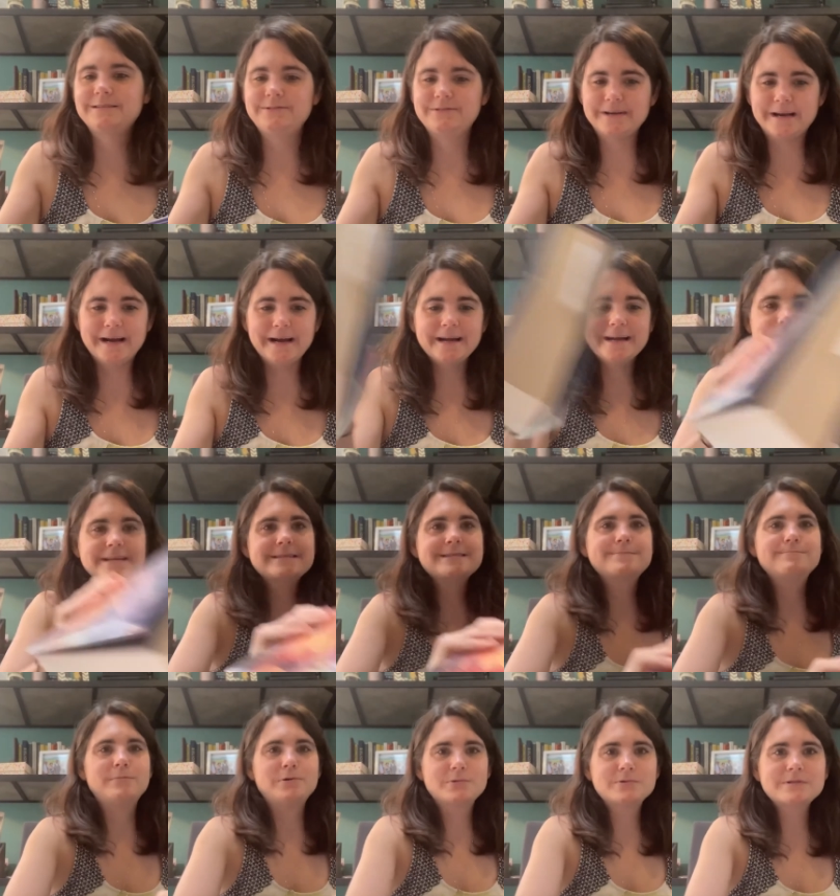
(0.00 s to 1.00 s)
guys,
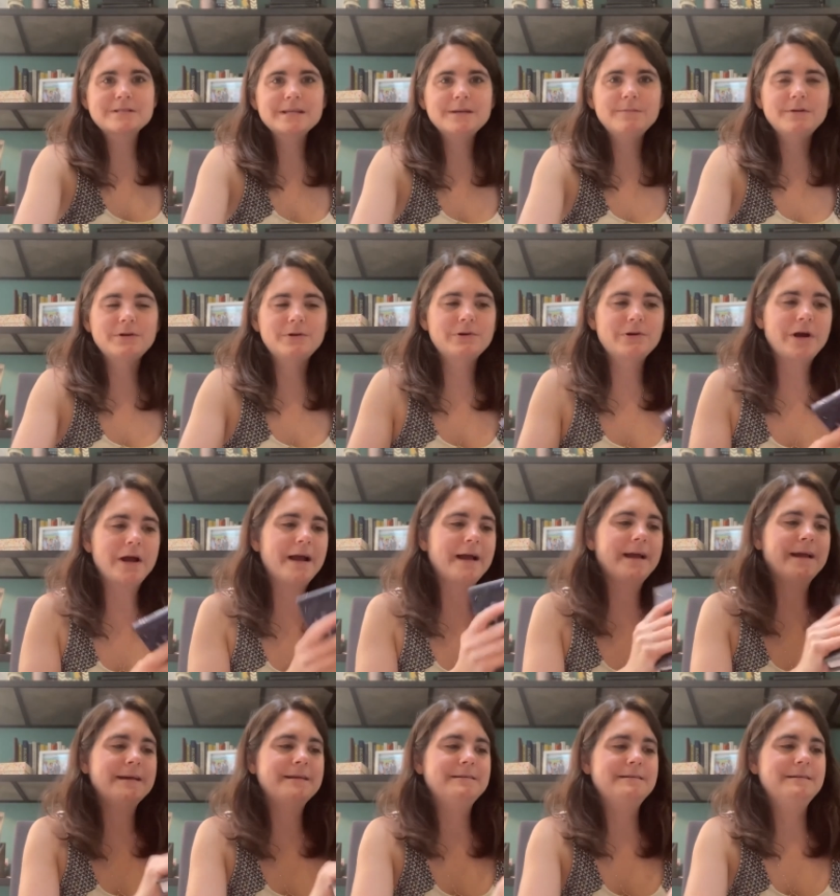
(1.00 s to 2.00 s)
mostly middle
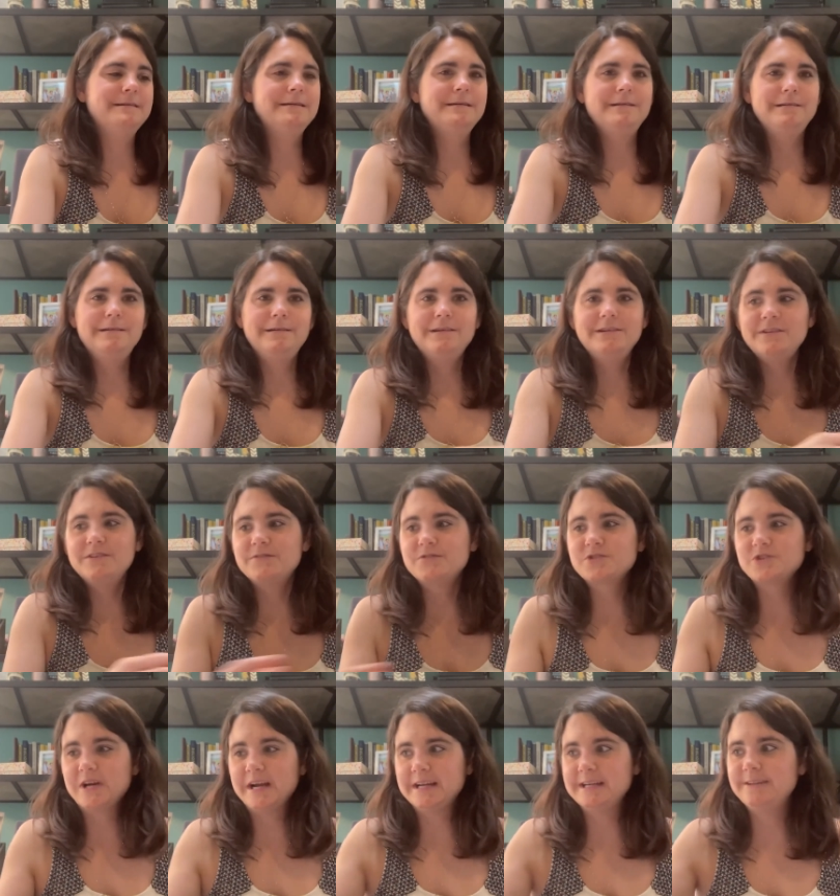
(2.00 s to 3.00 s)
grade,
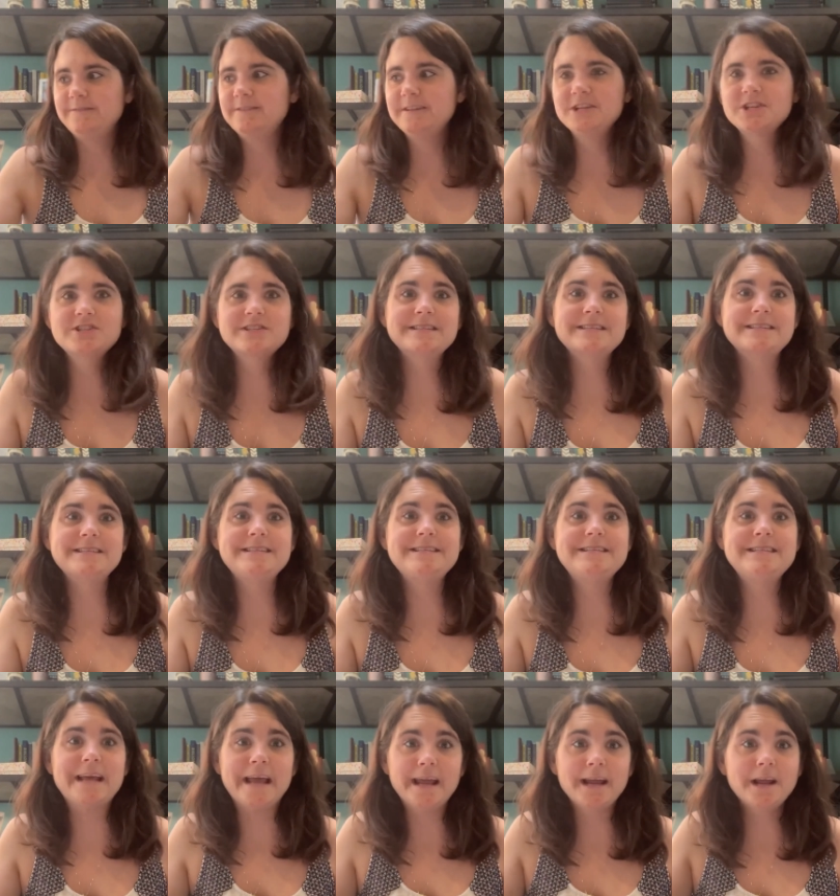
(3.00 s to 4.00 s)
trying to finish this
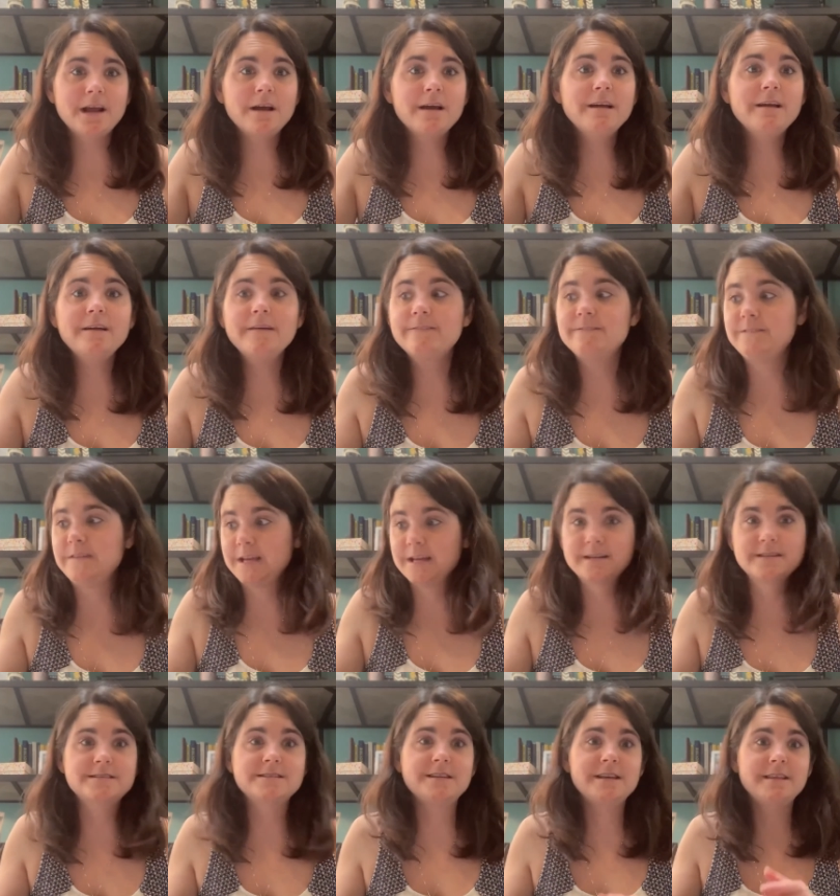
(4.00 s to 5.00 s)
dang
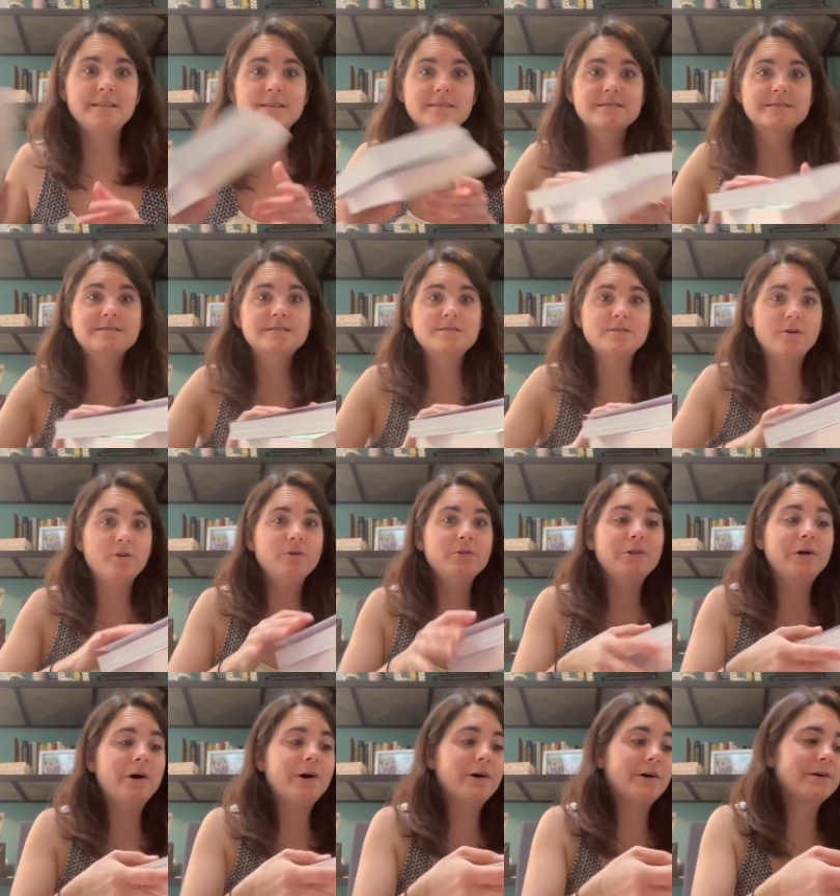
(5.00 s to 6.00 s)
fantasy that's so
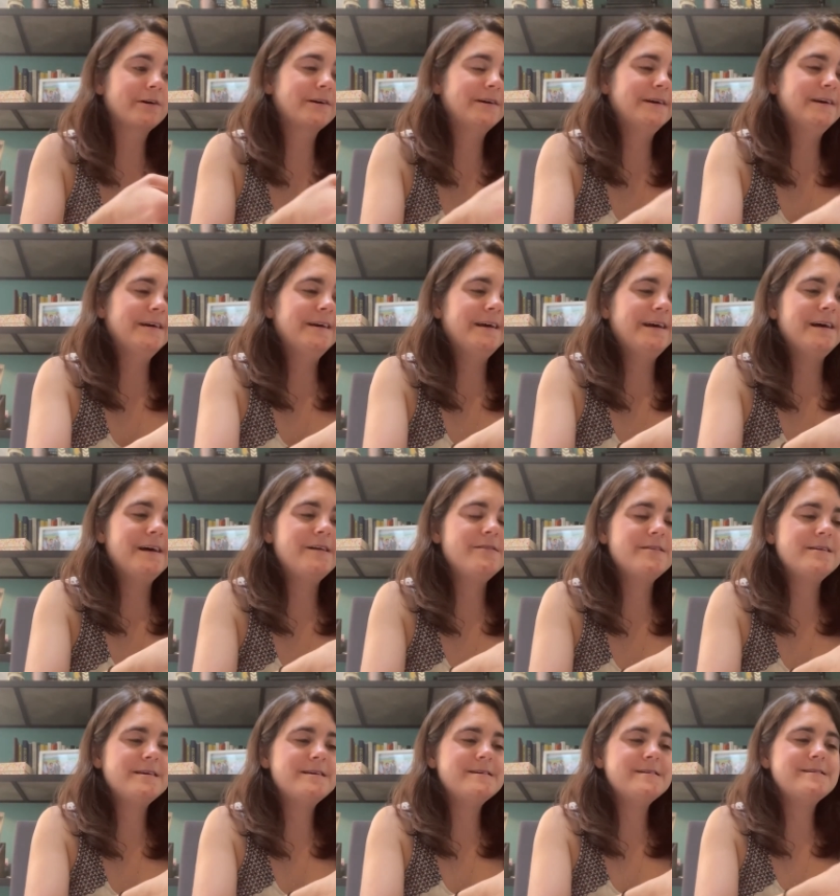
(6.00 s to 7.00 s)
long, and
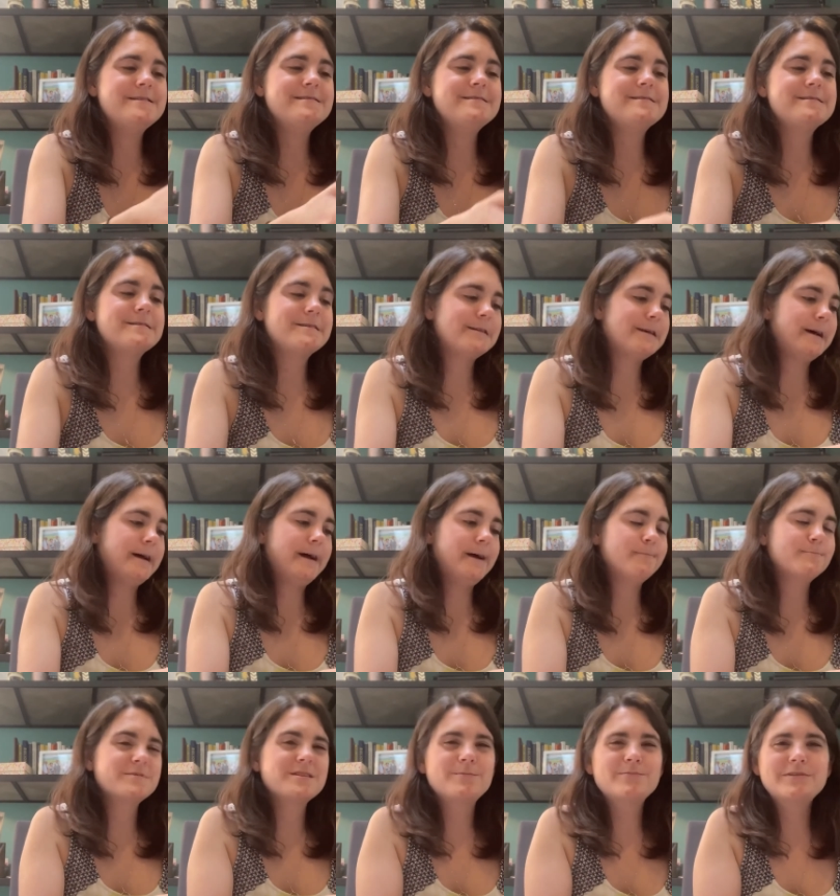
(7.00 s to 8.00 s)
then
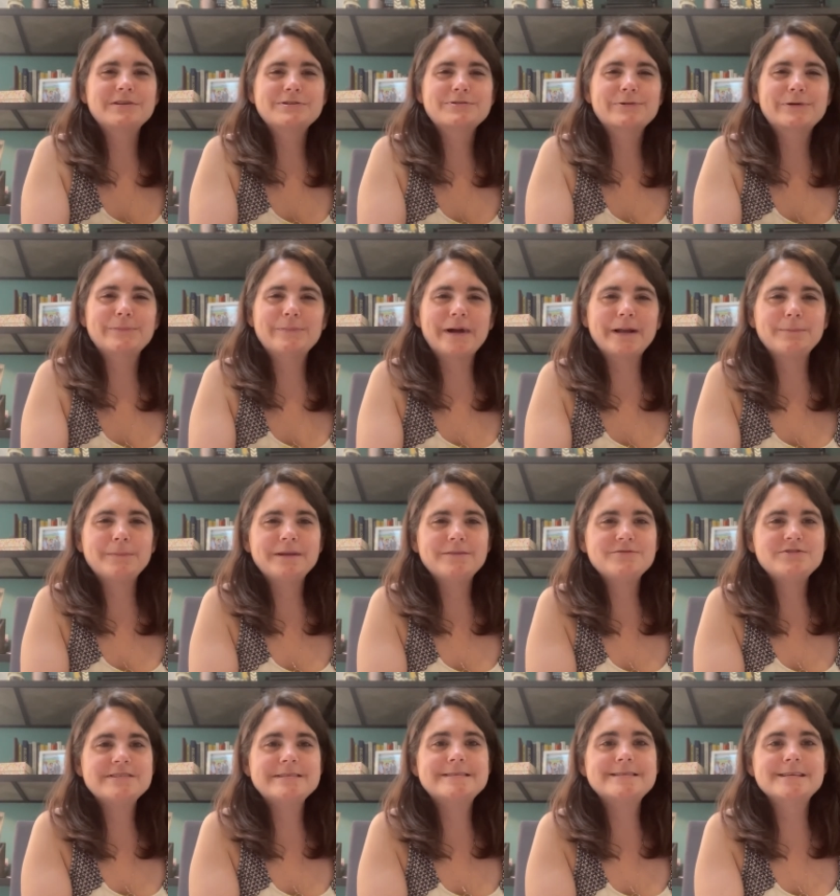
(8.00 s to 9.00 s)
um, something to remind me of
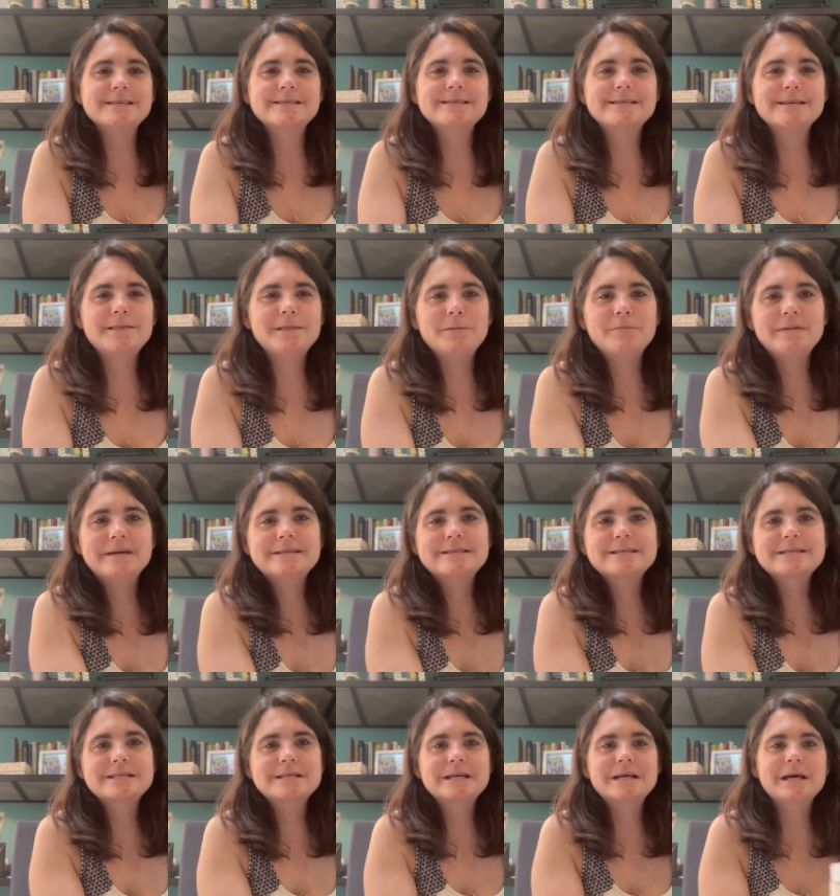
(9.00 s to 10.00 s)
Jesus in the
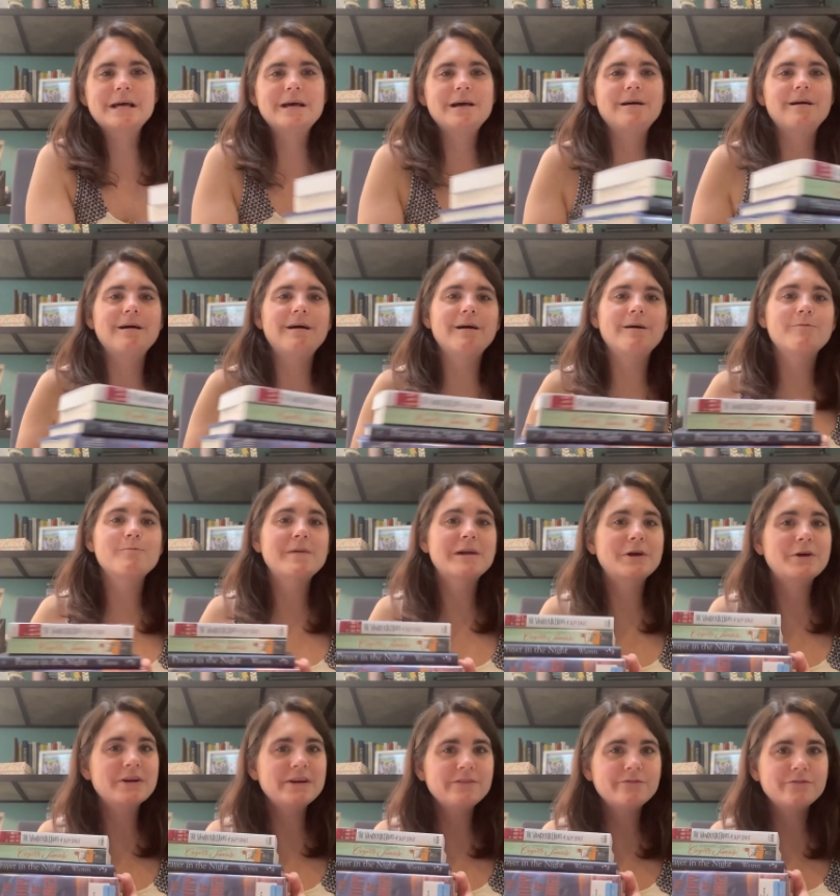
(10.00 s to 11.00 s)
midst of my
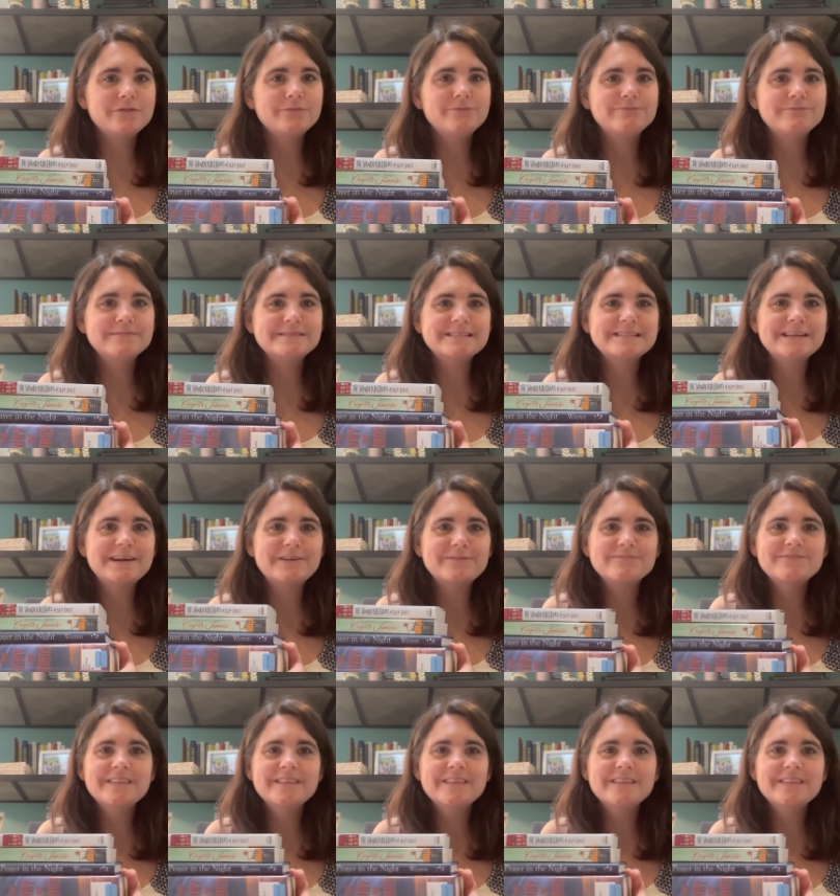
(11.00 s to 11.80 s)
grief. So